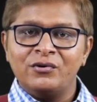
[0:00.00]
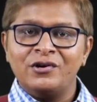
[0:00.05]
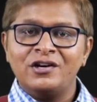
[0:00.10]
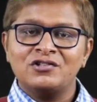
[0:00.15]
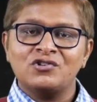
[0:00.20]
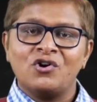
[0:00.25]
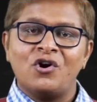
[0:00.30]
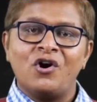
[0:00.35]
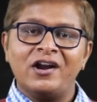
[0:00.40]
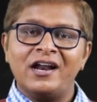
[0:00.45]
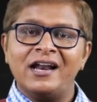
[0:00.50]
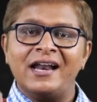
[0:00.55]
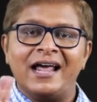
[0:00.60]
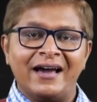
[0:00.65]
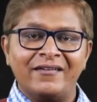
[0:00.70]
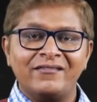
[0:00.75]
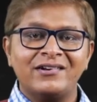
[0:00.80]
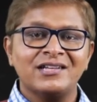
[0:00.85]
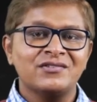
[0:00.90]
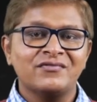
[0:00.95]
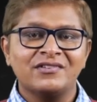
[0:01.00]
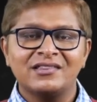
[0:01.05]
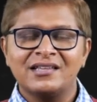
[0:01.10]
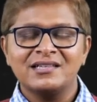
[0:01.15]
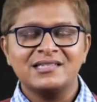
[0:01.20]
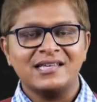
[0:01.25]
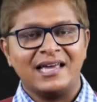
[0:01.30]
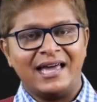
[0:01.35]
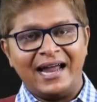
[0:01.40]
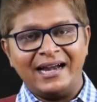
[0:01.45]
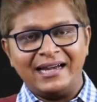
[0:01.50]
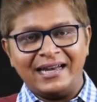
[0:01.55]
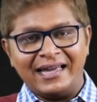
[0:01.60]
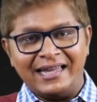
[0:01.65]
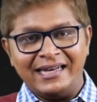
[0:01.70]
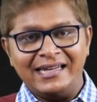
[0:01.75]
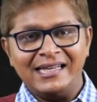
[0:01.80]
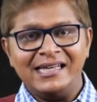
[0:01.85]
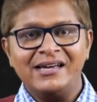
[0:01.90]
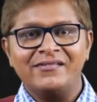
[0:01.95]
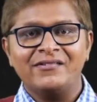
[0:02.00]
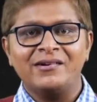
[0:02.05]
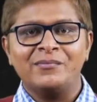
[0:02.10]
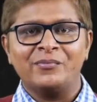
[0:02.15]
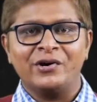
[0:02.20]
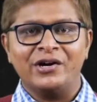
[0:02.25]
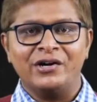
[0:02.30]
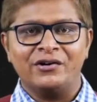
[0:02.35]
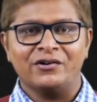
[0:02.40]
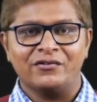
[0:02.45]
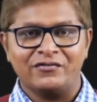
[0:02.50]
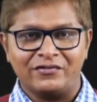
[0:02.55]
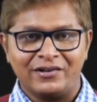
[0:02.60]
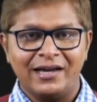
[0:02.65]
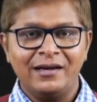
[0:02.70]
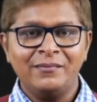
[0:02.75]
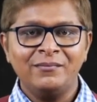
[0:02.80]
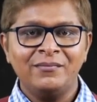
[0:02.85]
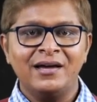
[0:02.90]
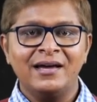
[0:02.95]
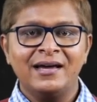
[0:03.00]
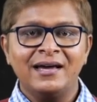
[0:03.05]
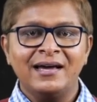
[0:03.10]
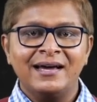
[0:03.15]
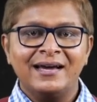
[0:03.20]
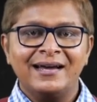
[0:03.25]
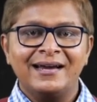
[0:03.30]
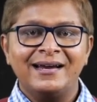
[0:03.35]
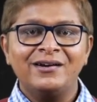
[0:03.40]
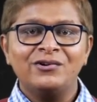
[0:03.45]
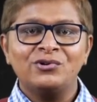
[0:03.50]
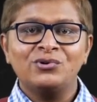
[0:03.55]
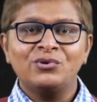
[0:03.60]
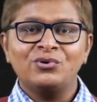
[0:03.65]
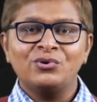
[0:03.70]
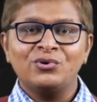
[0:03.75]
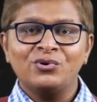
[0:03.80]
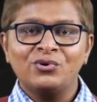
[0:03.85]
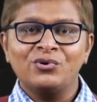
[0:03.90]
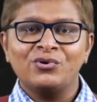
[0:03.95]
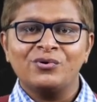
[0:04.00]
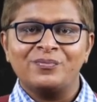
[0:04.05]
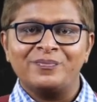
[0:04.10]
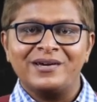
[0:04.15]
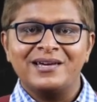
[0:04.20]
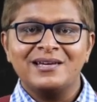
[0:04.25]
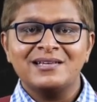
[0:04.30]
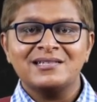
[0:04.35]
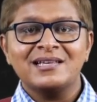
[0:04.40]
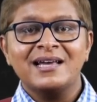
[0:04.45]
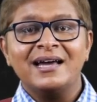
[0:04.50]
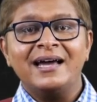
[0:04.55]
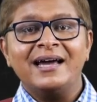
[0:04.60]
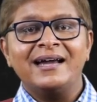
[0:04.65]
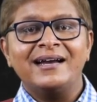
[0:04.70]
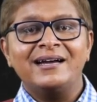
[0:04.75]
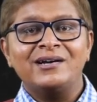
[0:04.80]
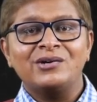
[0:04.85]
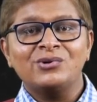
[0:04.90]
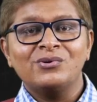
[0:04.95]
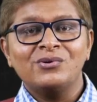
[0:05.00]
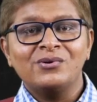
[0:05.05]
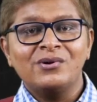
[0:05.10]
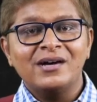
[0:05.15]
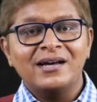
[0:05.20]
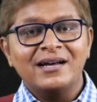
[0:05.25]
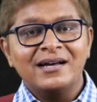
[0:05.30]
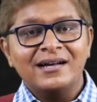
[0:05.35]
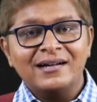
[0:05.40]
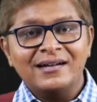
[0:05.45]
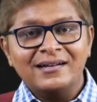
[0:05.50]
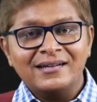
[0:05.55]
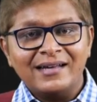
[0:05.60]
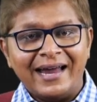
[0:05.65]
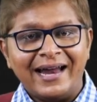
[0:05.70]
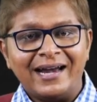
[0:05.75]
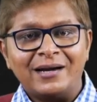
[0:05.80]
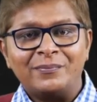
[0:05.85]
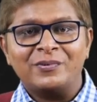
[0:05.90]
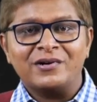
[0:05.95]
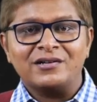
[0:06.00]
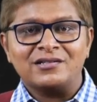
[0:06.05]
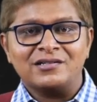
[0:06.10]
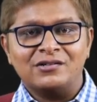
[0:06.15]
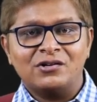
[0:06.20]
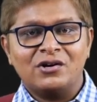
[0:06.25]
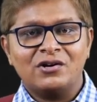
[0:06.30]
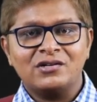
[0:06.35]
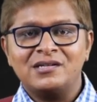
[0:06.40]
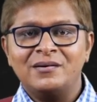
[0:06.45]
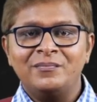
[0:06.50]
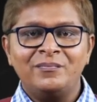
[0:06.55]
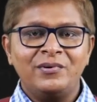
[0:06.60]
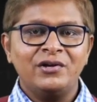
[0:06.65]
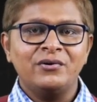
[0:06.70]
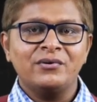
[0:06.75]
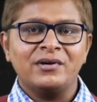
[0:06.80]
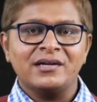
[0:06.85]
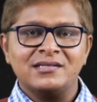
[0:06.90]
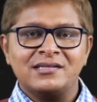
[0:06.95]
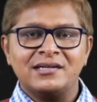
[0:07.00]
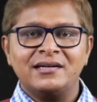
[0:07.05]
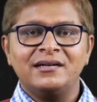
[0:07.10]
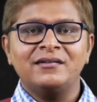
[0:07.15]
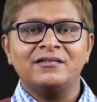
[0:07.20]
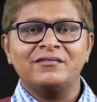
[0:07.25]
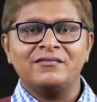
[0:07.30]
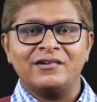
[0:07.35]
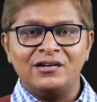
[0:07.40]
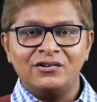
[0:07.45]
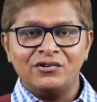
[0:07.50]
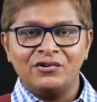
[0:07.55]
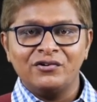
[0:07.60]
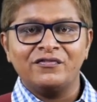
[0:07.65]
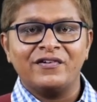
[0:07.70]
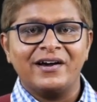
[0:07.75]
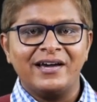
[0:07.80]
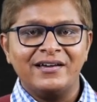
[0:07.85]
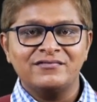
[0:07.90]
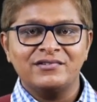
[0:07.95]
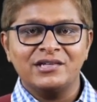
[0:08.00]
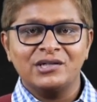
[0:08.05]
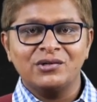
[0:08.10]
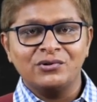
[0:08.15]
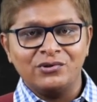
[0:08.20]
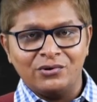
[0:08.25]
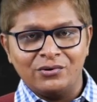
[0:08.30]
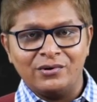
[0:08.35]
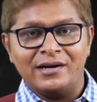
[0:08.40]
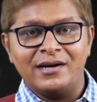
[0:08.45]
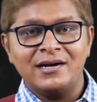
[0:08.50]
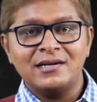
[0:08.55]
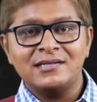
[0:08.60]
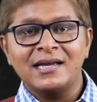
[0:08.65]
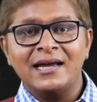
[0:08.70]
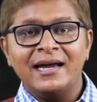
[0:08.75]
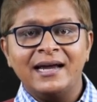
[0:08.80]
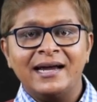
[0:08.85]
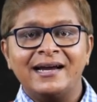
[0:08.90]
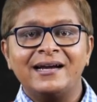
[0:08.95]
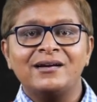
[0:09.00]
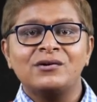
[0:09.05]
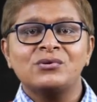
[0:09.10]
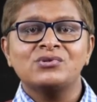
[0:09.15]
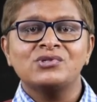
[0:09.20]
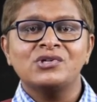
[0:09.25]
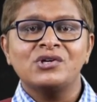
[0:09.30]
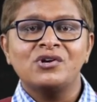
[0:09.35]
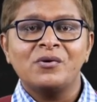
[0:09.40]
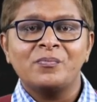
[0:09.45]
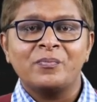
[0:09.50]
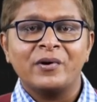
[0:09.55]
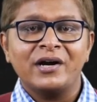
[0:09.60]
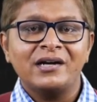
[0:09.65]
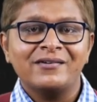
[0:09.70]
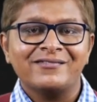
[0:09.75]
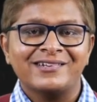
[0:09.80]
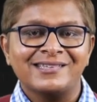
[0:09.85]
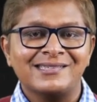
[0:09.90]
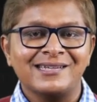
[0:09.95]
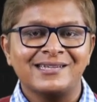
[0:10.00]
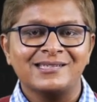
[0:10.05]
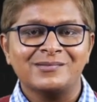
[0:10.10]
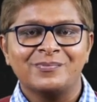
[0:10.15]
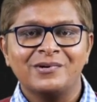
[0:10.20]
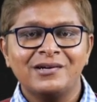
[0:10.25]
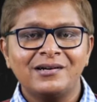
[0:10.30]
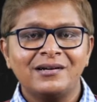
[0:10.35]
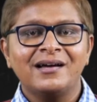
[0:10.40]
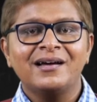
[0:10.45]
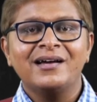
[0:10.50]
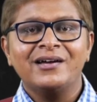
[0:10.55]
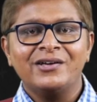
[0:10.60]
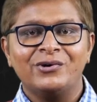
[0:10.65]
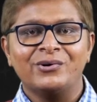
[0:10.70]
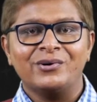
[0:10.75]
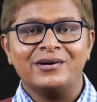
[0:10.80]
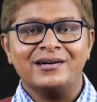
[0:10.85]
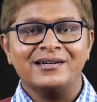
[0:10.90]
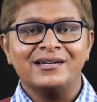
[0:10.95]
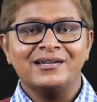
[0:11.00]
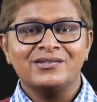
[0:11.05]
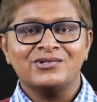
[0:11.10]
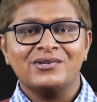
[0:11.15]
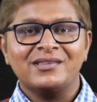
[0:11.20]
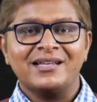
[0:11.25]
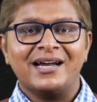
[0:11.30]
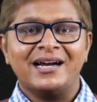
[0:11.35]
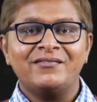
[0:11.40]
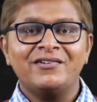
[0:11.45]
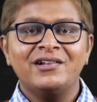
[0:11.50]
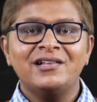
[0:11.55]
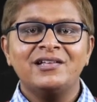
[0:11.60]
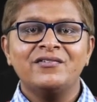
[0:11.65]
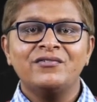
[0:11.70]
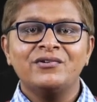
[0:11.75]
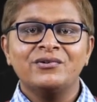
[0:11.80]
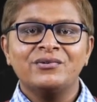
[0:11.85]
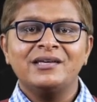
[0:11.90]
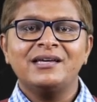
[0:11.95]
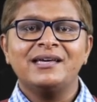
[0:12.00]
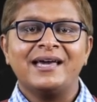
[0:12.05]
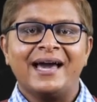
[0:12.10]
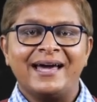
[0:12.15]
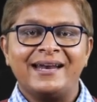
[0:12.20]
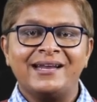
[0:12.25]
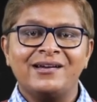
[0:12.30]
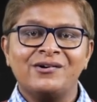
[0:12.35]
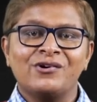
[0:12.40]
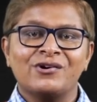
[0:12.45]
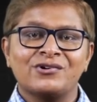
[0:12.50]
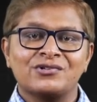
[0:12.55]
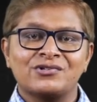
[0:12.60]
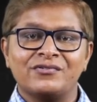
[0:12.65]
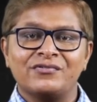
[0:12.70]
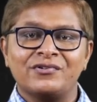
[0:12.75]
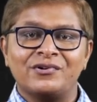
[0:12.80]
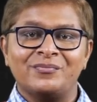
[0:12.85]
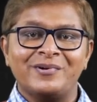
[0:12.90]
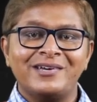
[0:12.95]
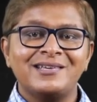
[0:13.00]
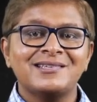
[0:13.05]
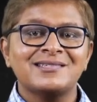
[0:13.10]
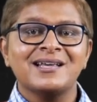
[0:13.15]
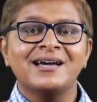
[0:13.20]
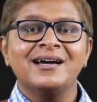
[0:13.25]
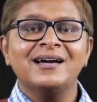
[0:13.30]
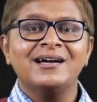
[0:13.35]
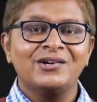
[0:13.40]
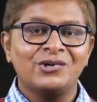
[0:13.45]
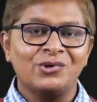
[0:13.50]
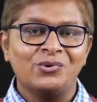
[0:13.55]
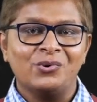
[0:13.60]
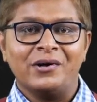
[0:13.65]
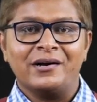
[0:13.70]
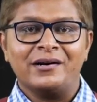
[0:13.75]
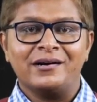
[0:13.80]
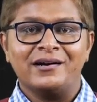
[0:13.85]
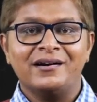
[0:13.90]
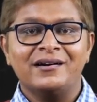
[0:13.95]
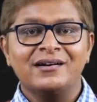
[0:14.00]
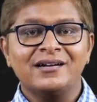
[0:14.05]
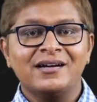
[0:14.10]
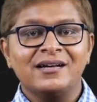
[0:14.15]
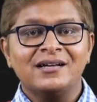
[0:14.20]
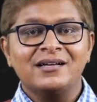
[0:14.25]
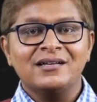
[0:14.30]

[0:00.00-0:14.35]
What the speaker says: units on an average with us at any given point of time into 2 rupees into 8%, or simply you can say 1250 units into 0.16 per unit. So that will give you the carrying cost of rupees 200.